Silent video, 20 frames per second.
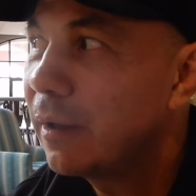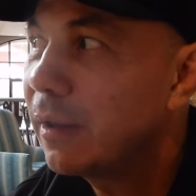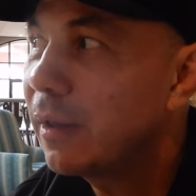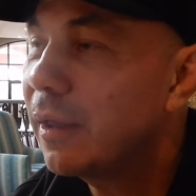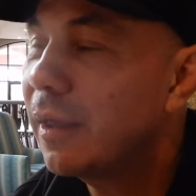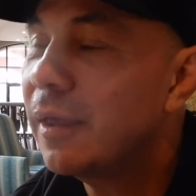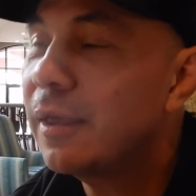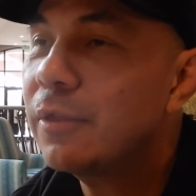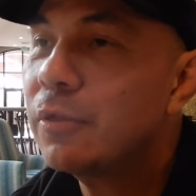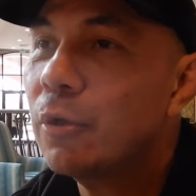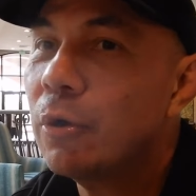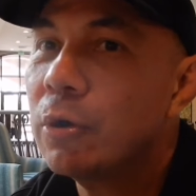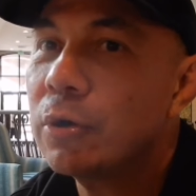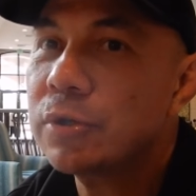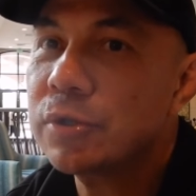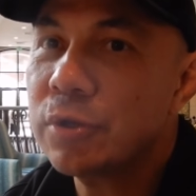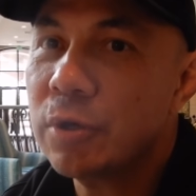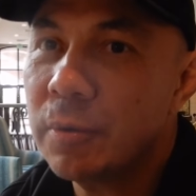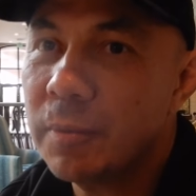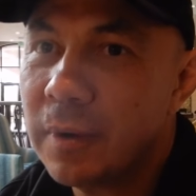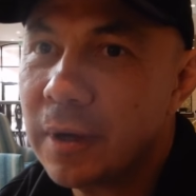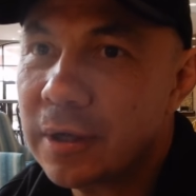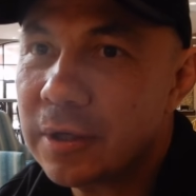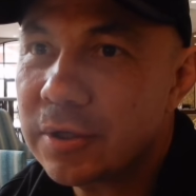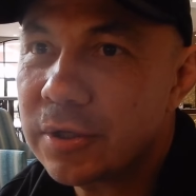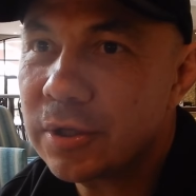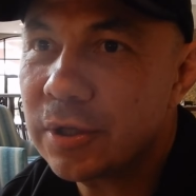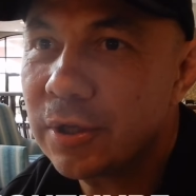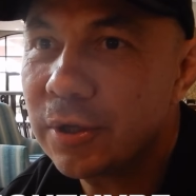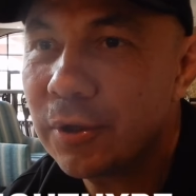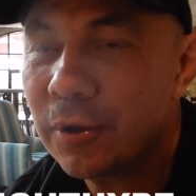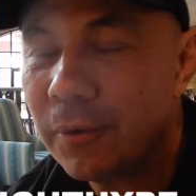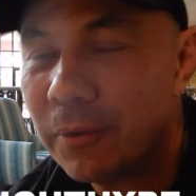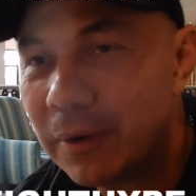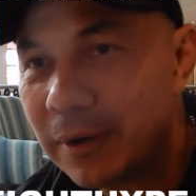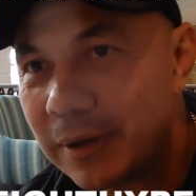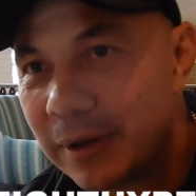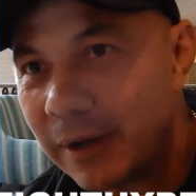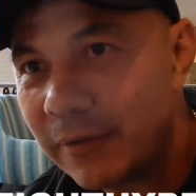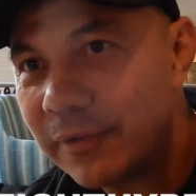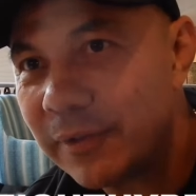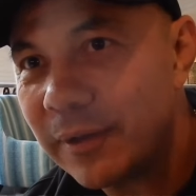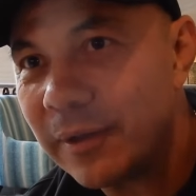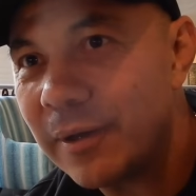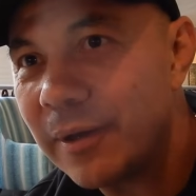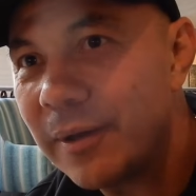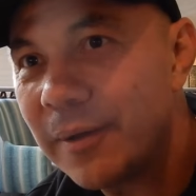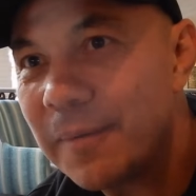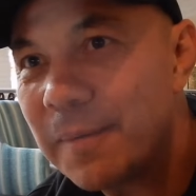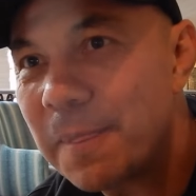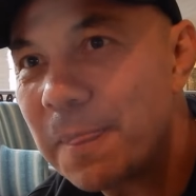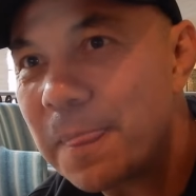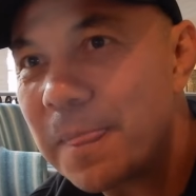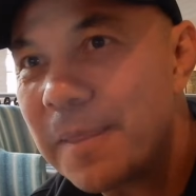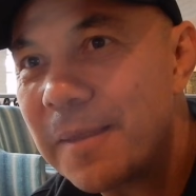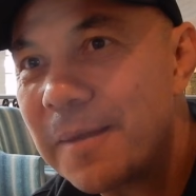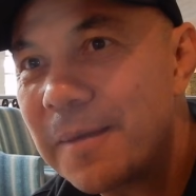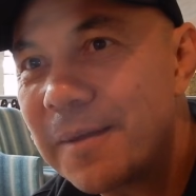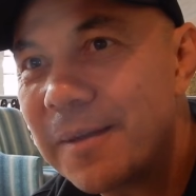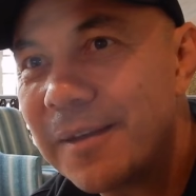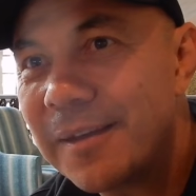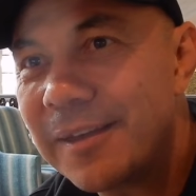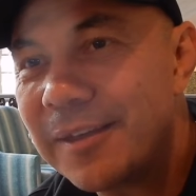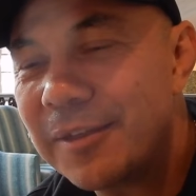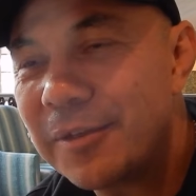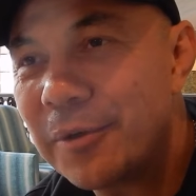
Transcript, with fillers: He talks so much. You know what? After, he was a good talker, wasn't he?